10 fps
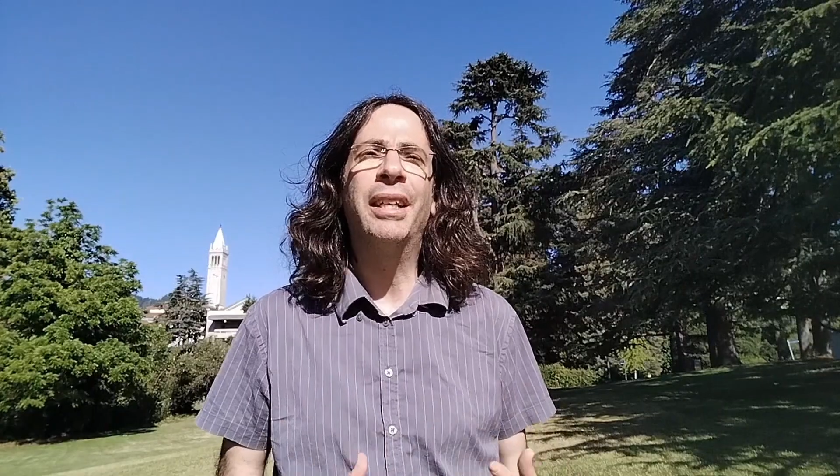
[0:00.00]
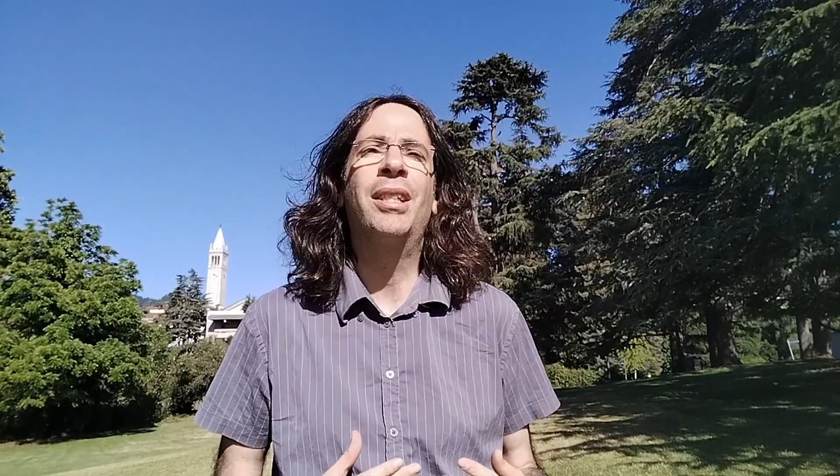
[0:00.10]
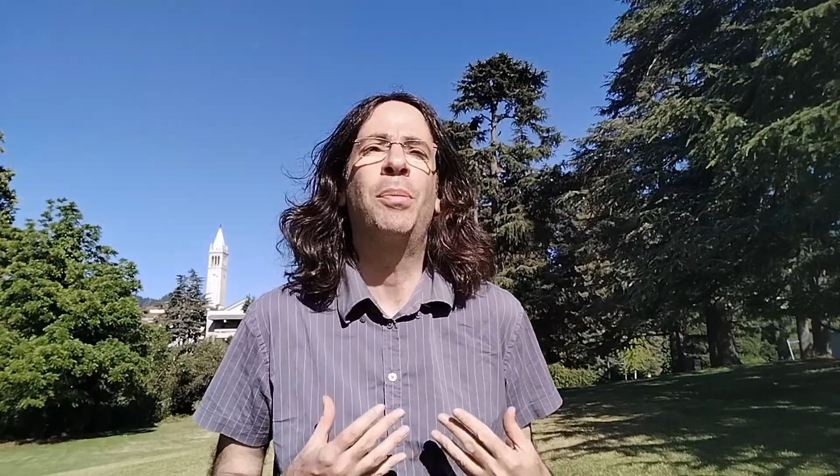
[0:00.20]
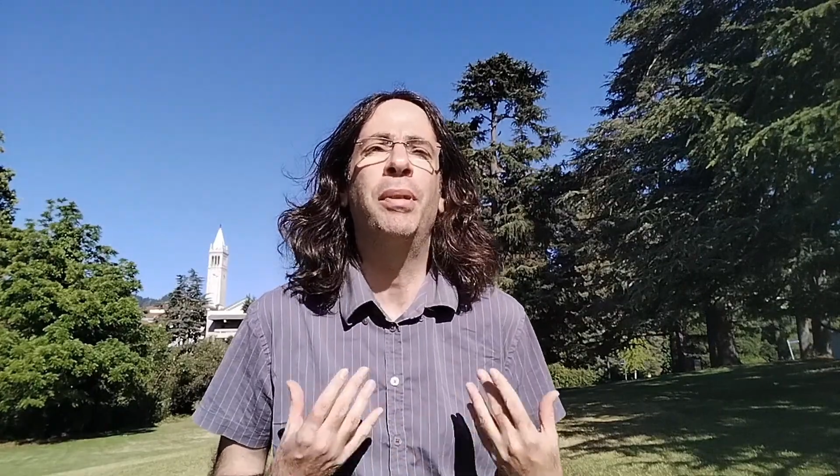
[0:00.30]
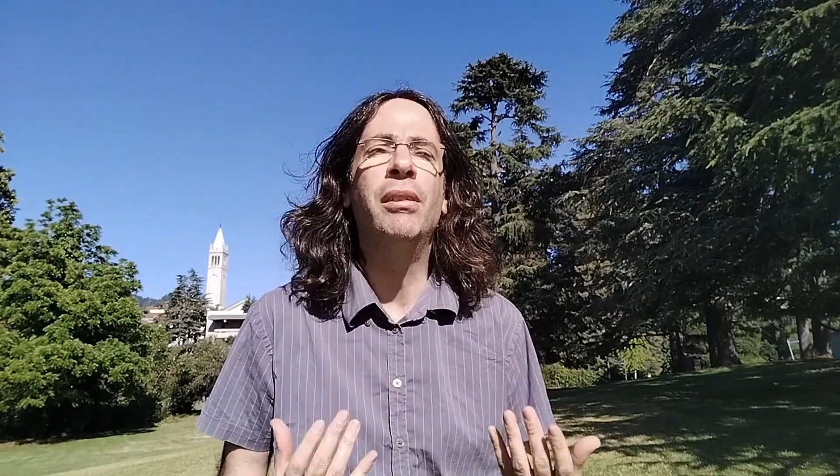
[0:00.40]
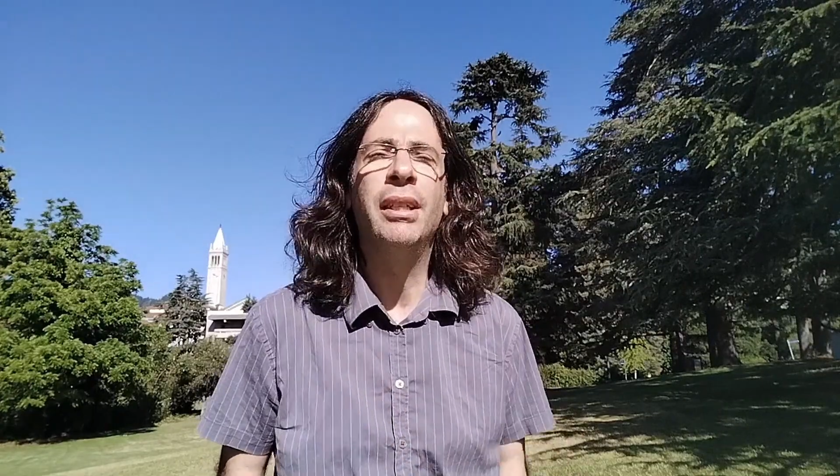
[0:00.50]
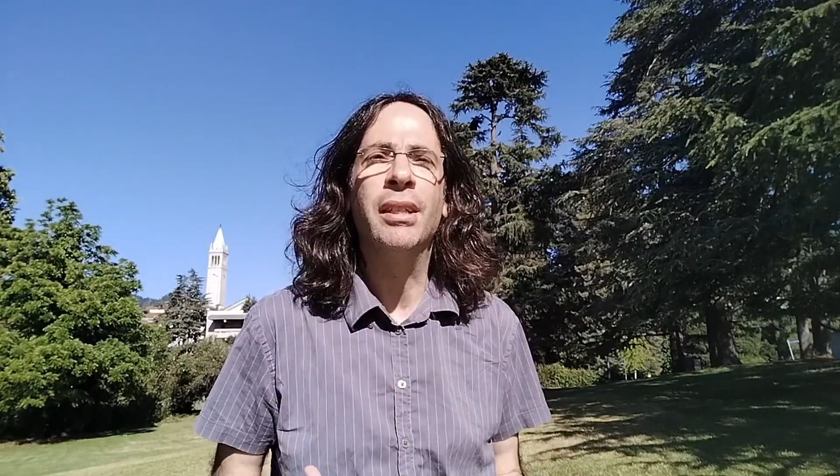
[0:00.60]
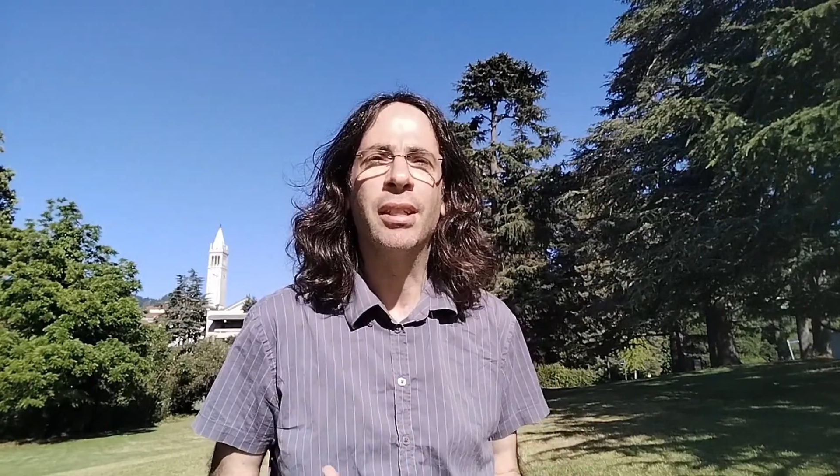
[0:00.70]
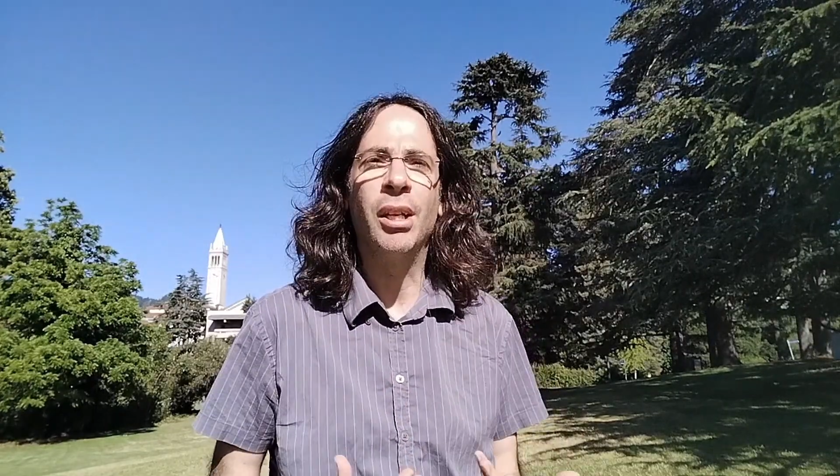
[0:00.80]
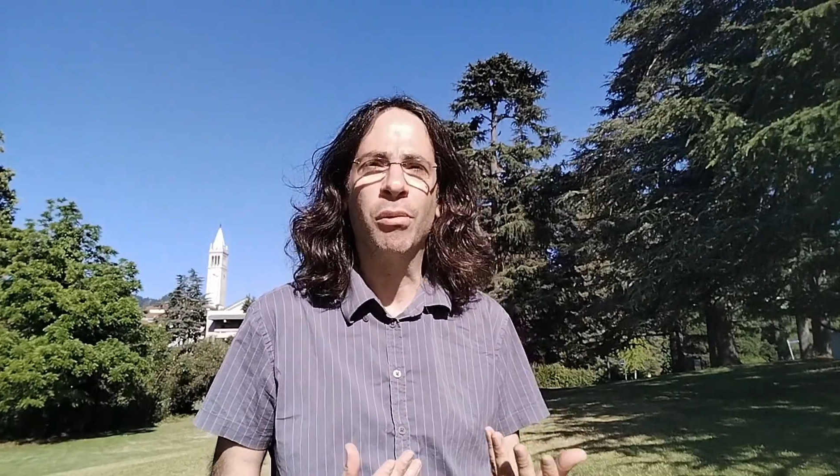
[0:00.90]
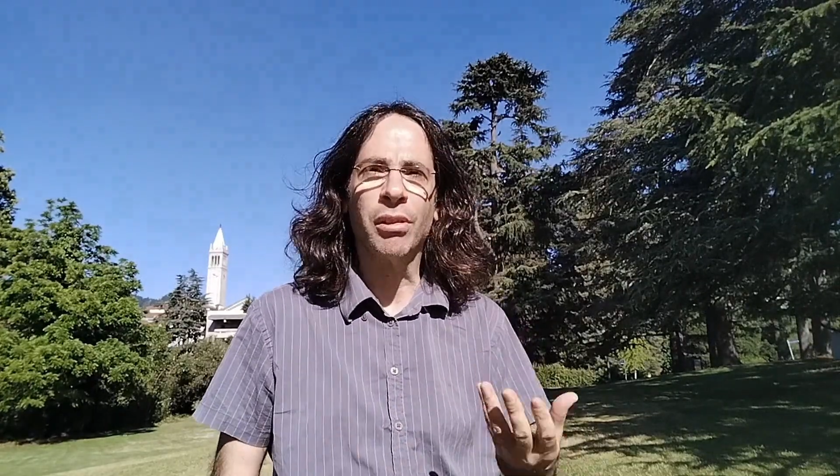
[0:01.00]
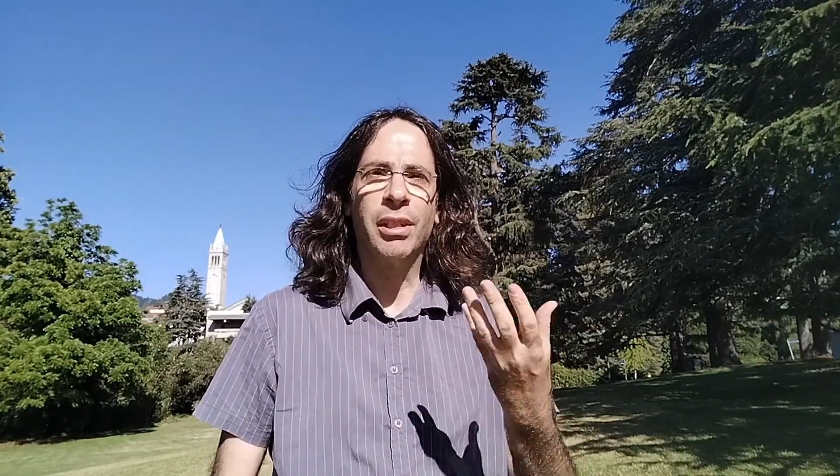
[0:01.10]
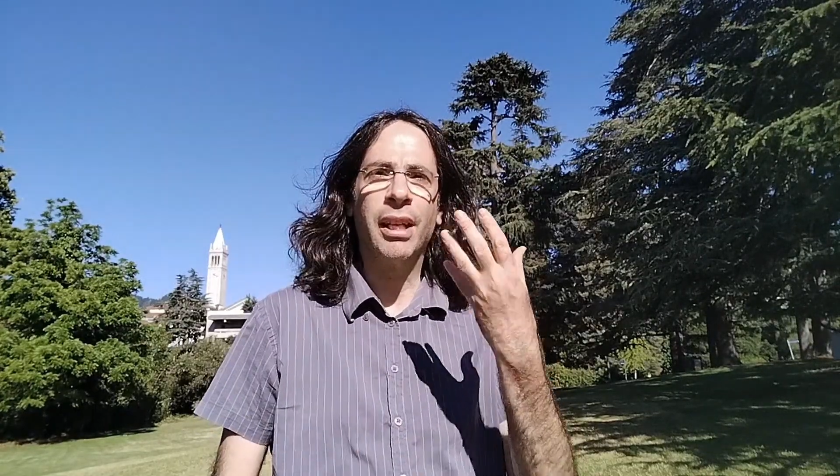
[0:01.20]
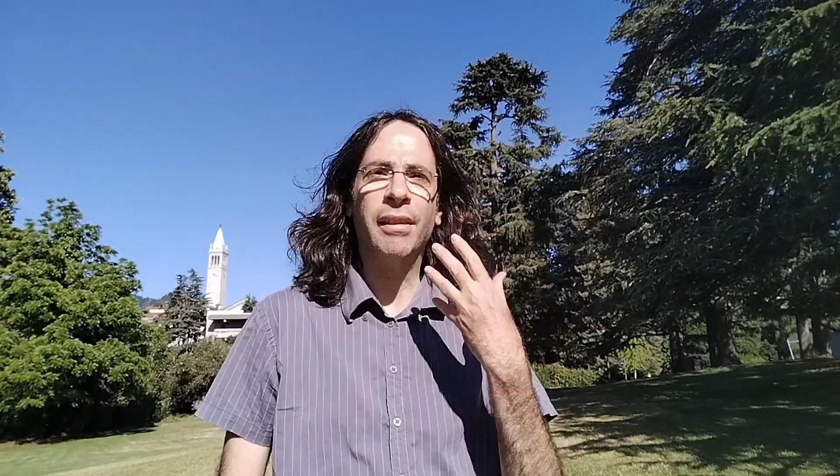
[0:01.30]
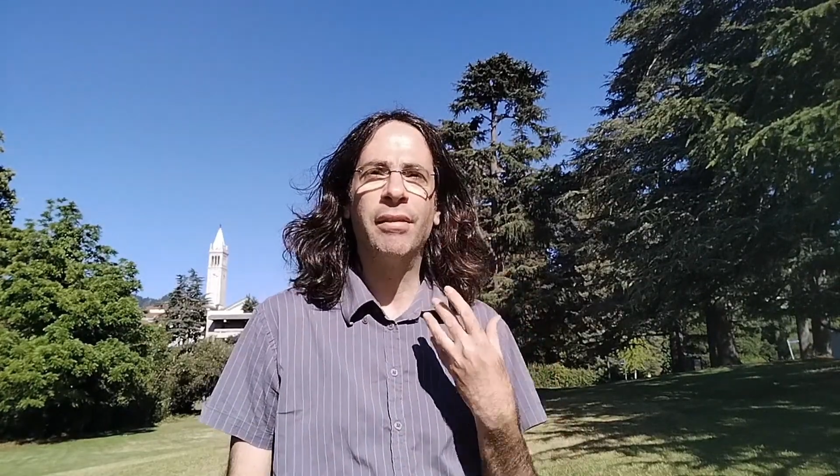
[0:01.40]
experience
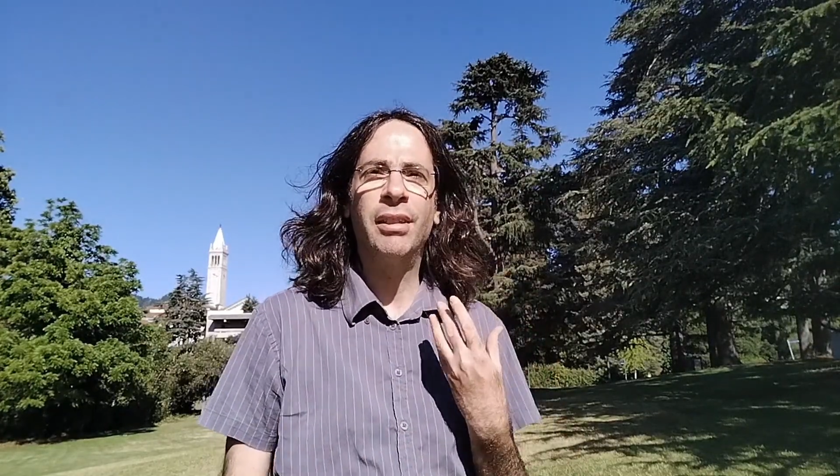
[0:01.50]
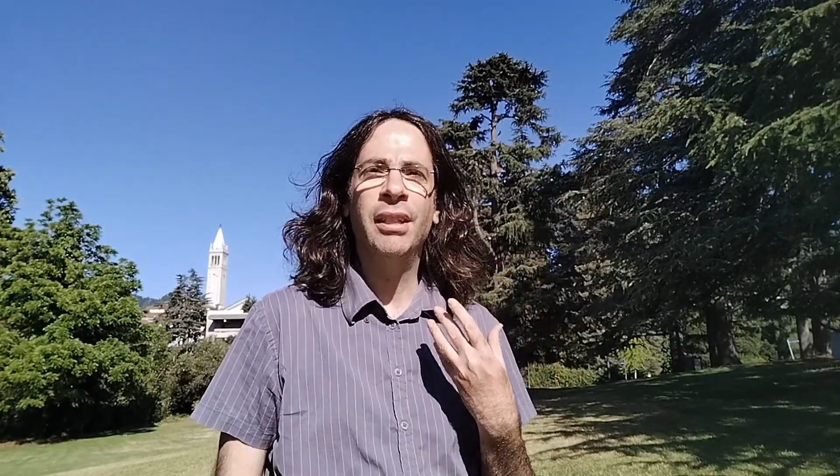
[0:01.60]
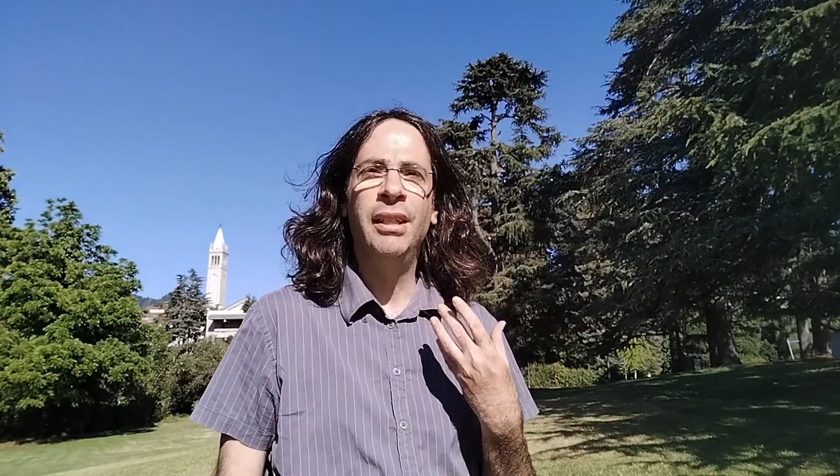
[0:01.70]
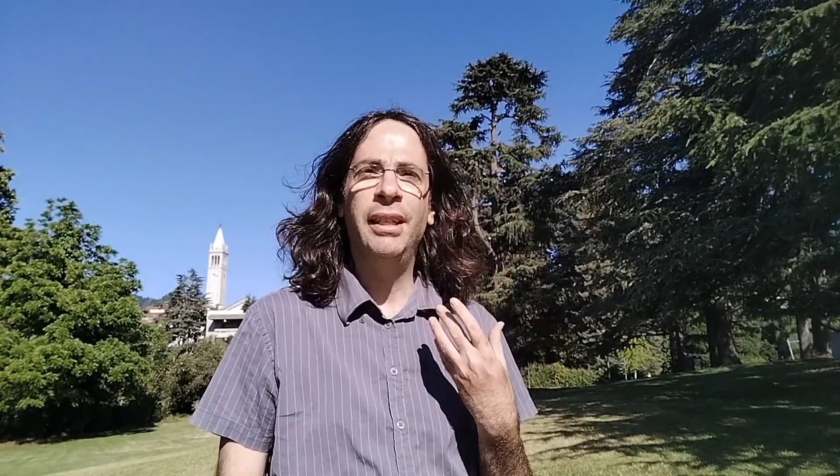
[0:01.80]
ourselves